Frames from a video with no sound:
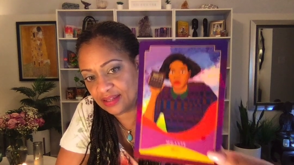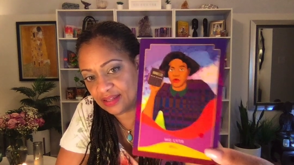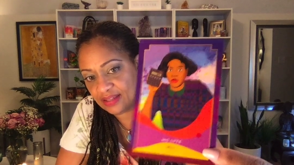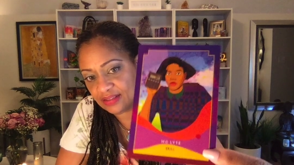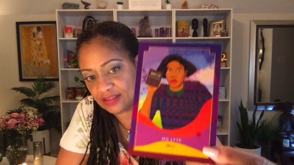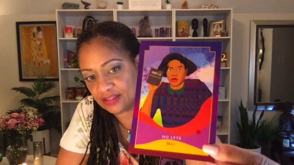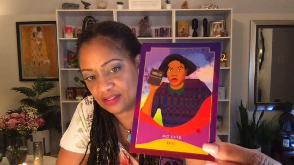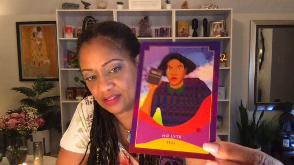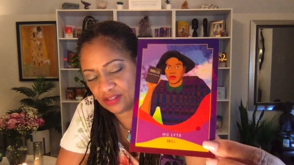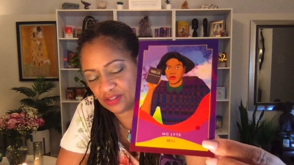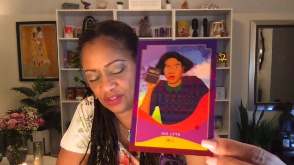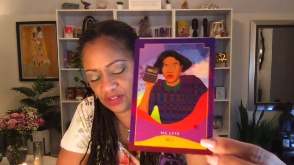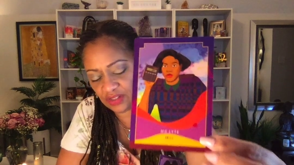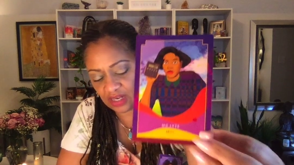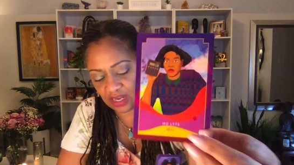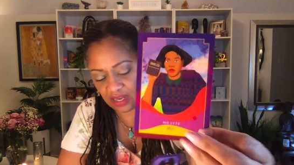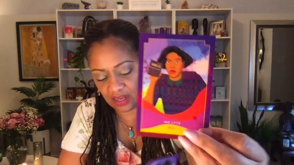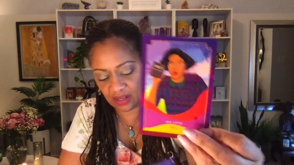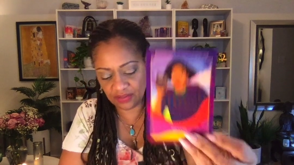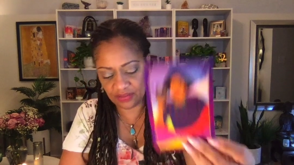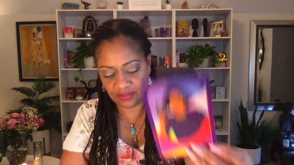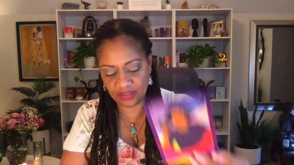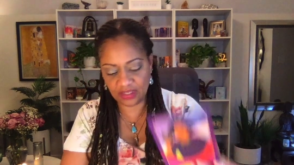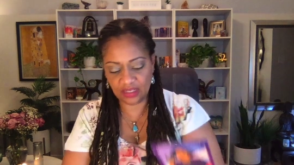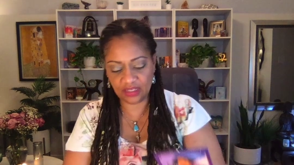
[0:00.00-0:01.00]
This
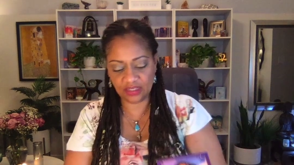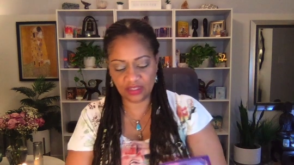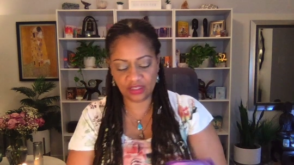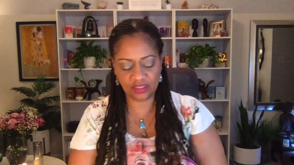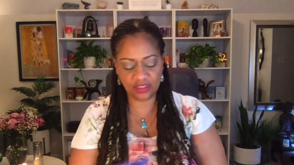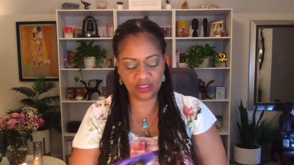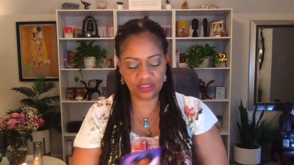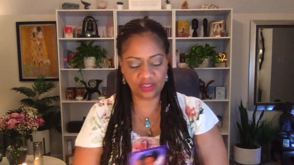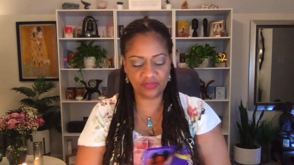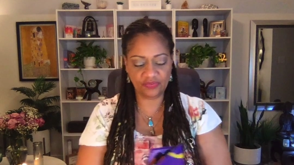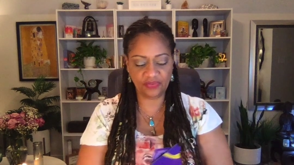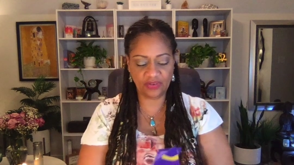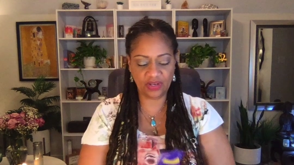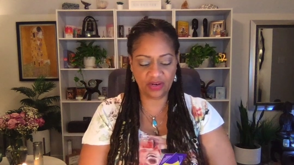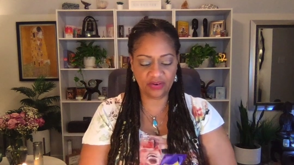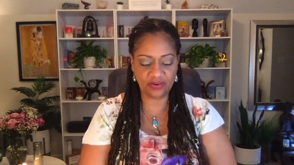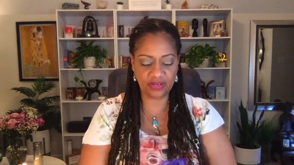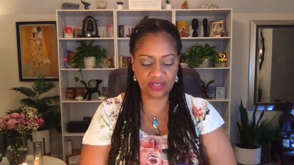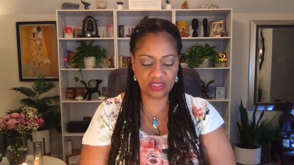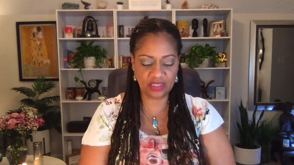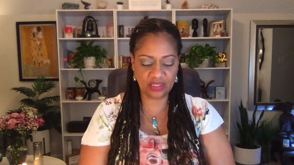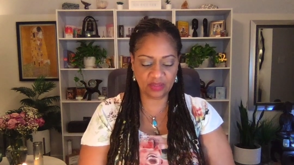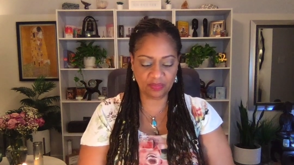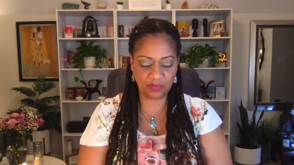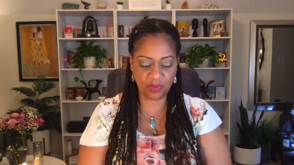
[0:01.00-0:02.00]
child thinks she's very
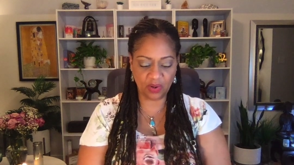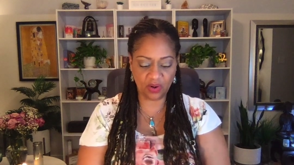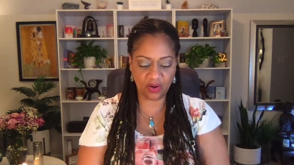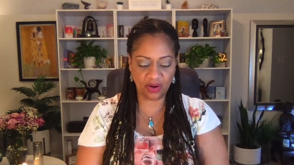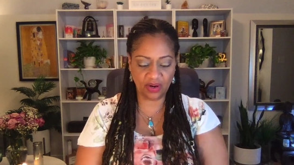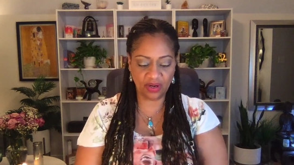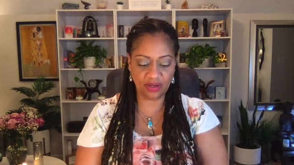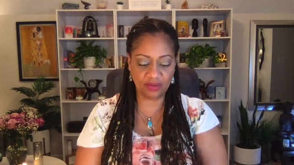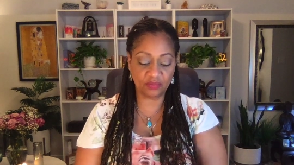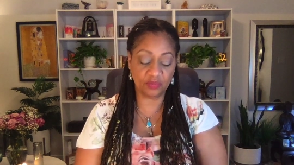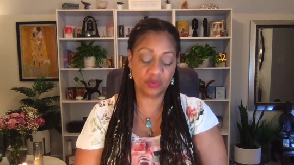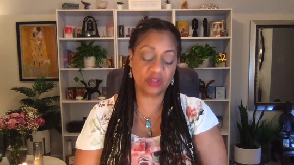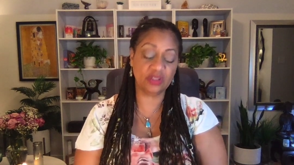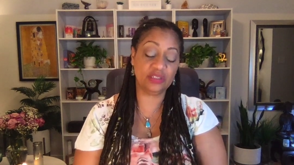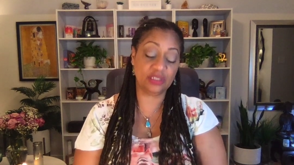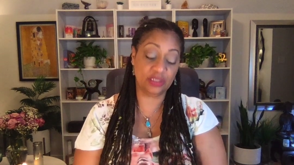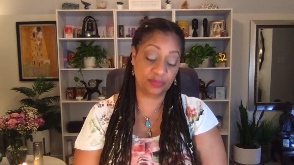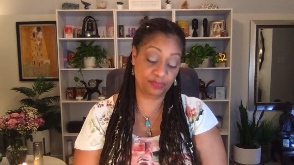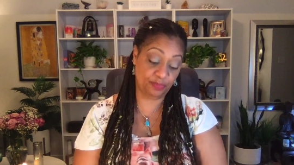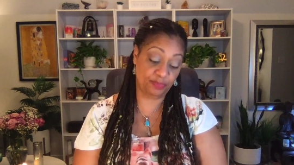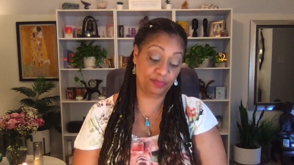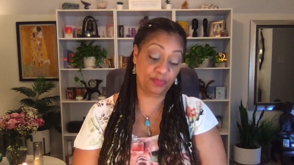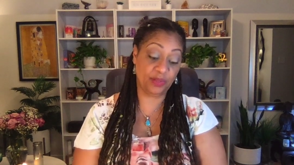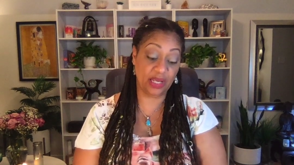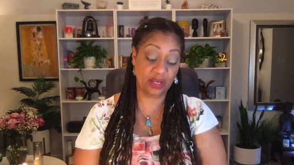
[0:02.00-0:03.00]
smart. Well,
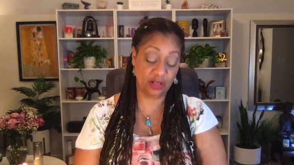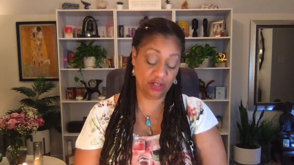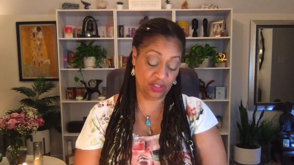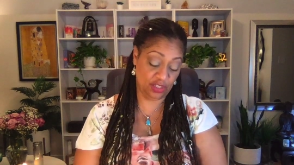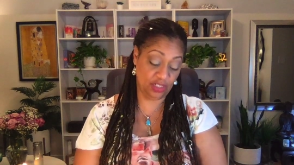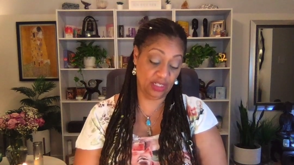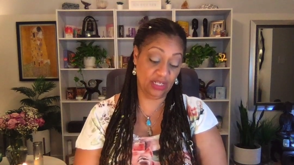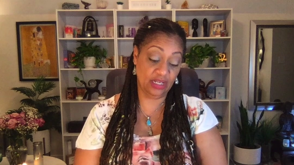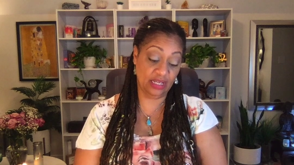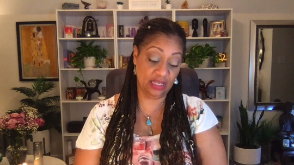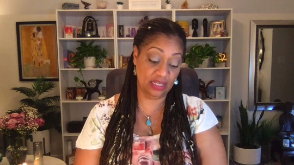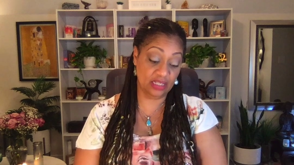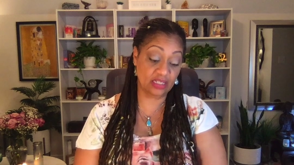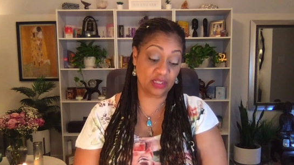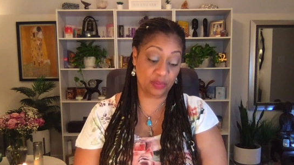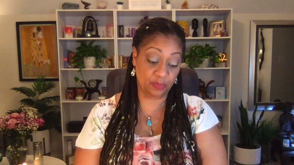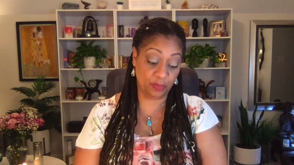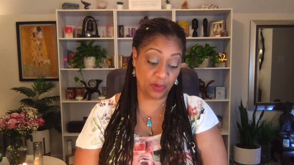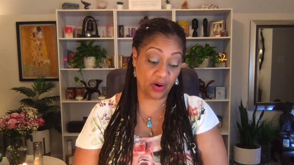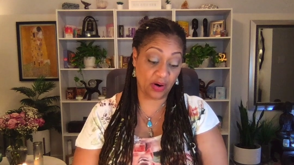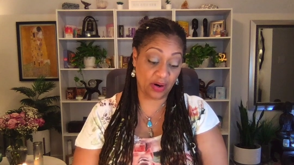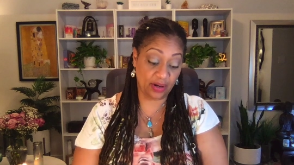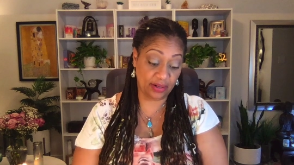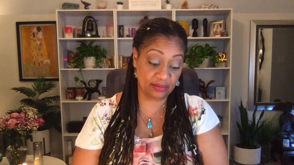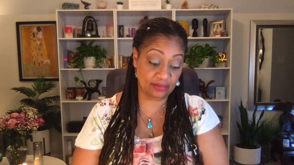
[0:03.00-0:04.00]
she is
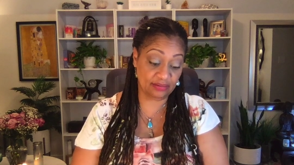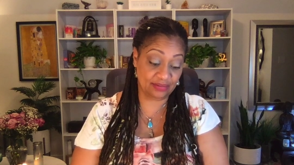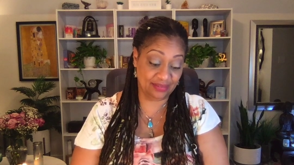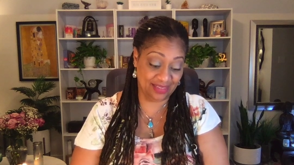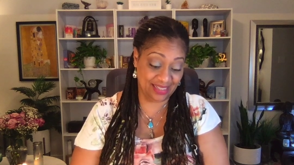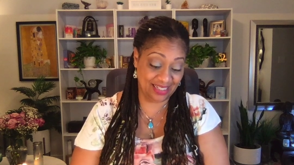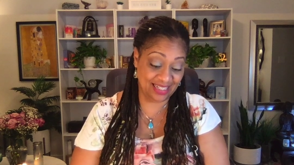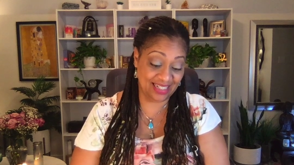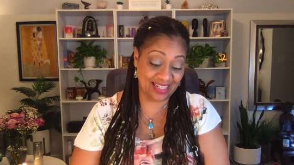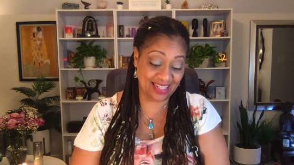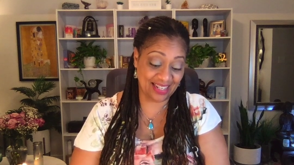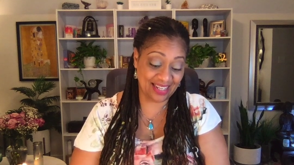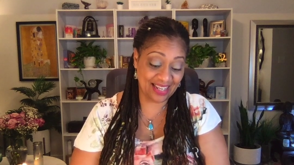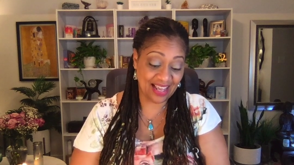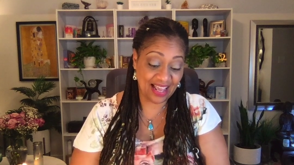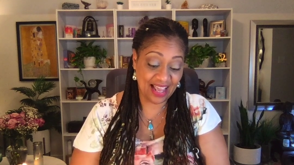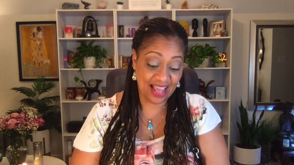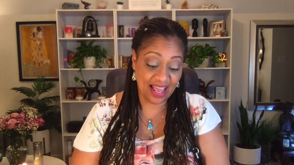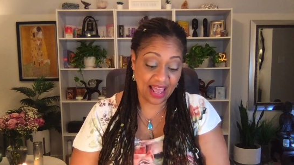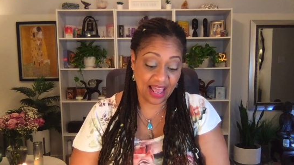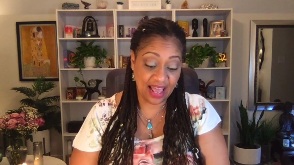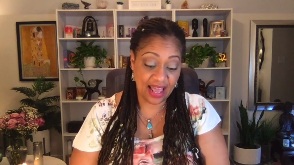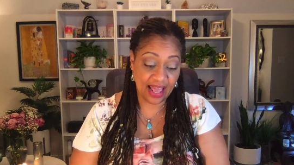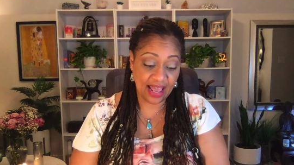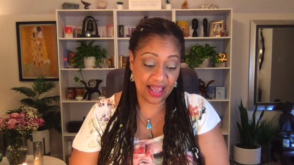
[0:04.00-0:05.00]
smart.
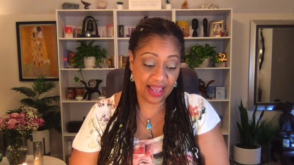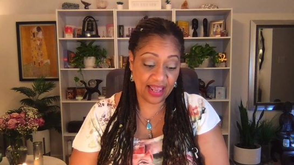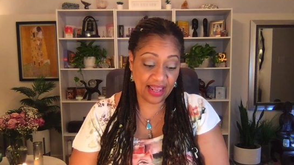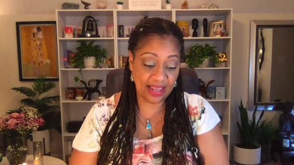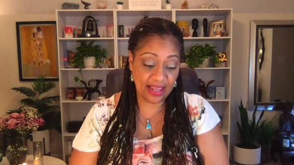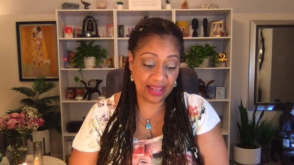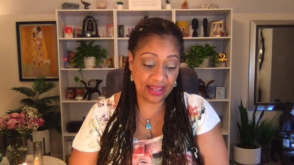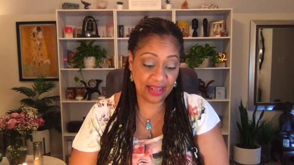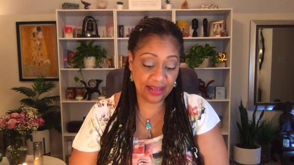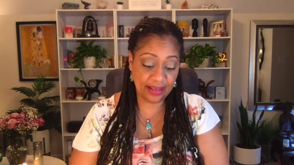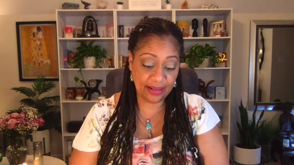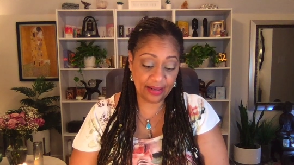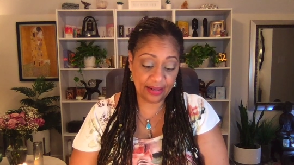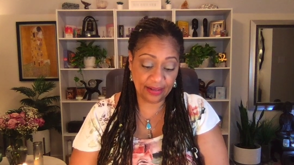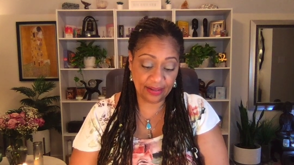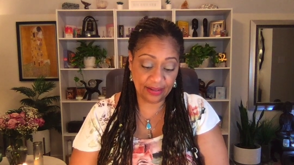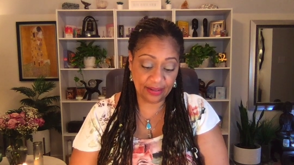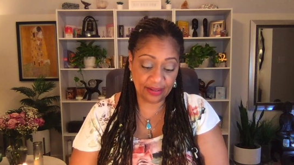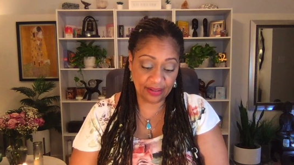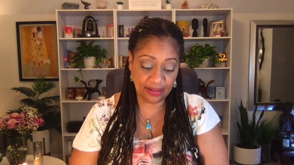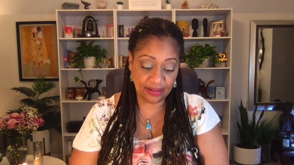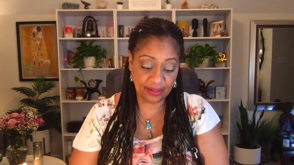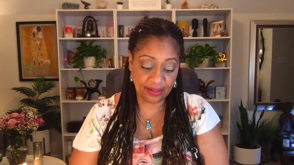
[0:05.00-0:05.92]
And